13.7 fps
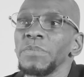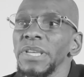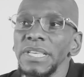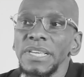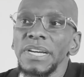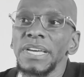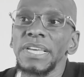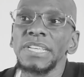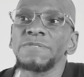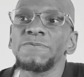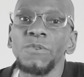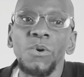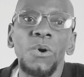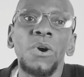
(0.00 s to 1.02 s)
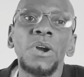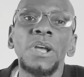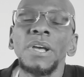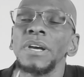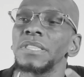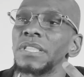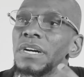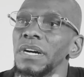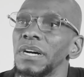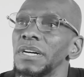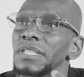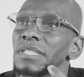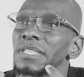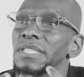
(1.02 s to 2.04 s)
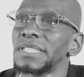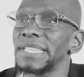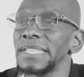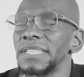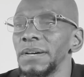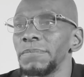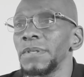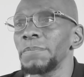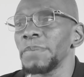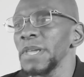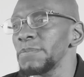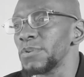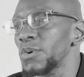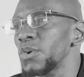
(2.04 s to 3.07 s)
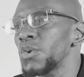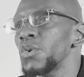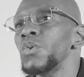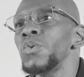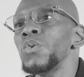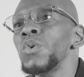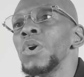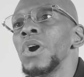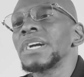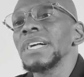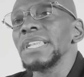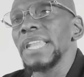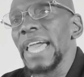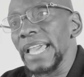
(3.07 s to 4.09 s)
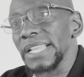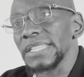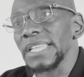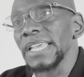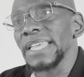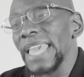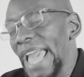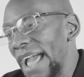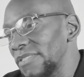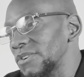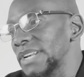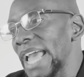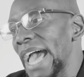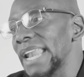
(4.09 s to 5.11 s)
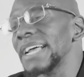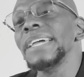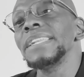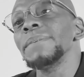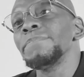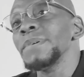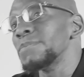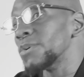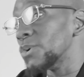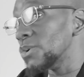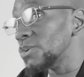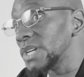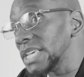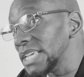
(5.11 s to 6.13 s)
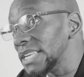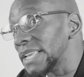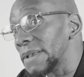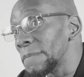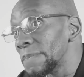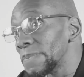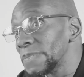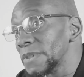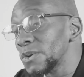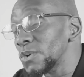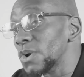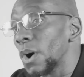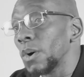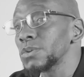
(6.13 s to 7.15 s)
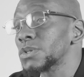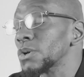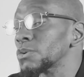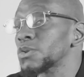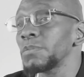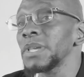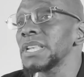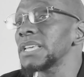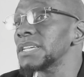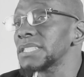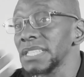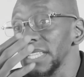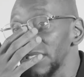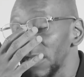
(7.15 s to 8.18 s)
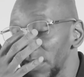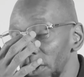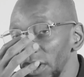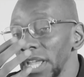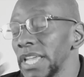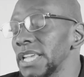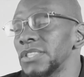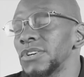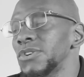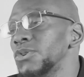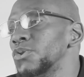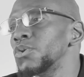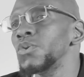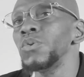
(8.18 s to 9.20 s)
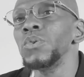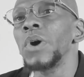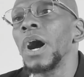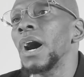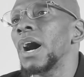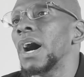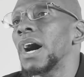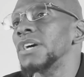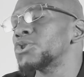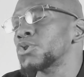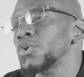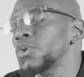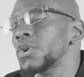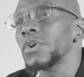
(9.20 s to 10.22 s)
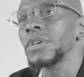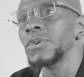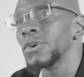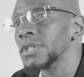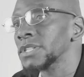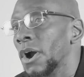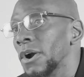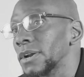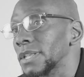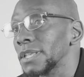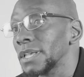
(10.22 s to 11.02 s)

media is for the people who collect and gather data and the people who need it. Social media is either you a shooter or you a target.